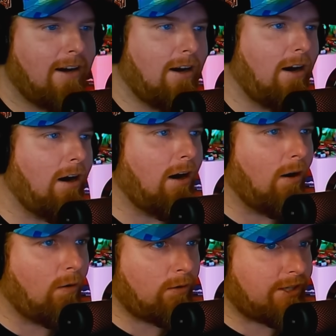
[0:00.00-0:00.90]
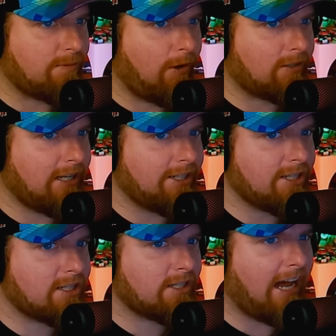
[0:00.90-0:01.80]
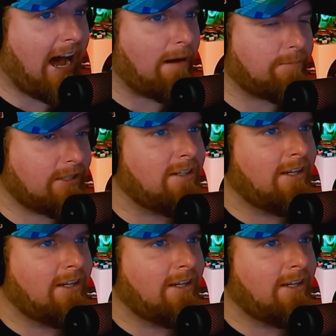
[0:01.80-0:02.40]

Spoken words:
Holy smokes, that just stopped